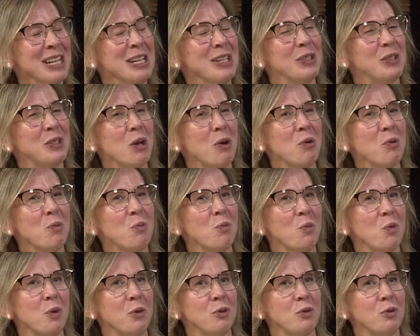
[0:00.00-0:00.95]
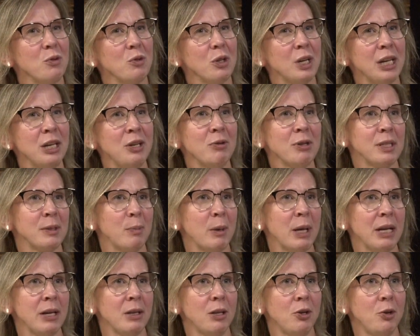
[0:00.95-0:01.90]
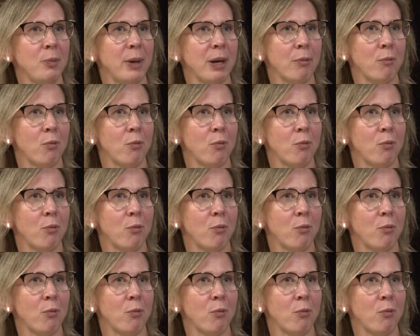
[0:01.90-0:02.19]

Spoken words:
So can you explain a little bit